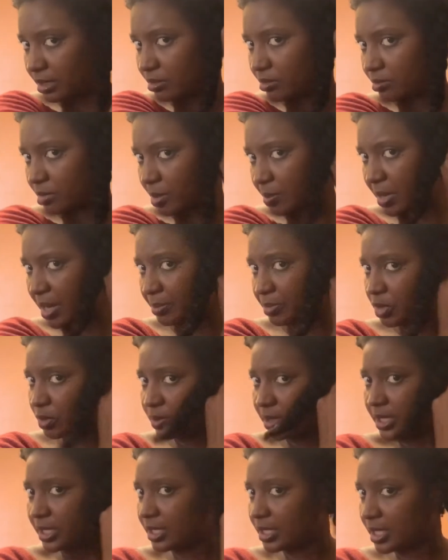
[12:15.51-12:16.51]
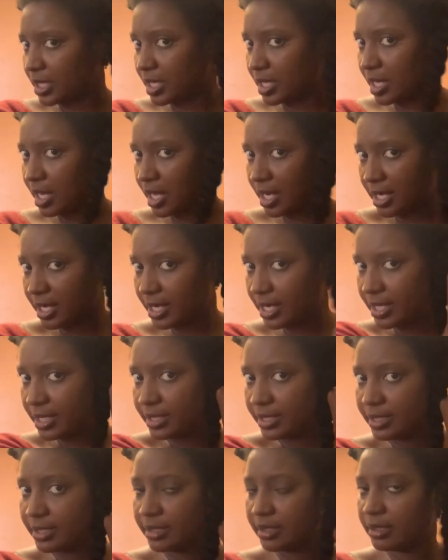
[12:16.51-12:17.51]
Remember, I'm twisting a
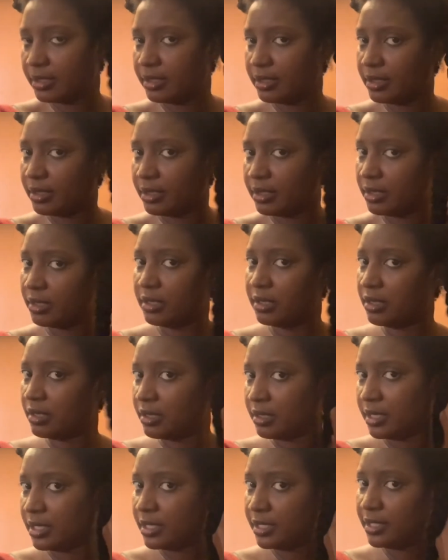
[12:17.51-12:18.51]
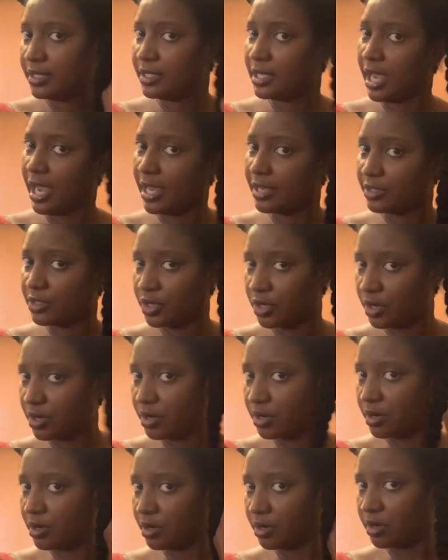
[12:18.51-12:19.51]
little
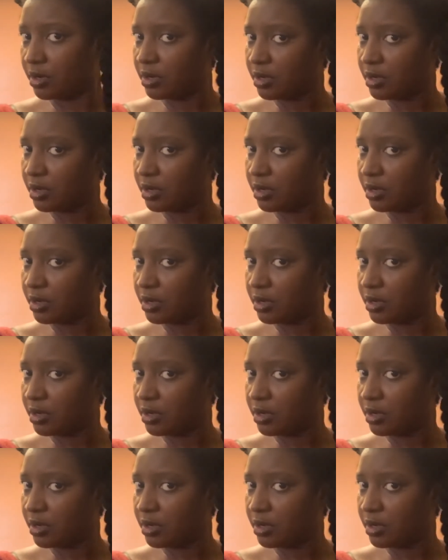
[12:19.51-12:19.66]
tighter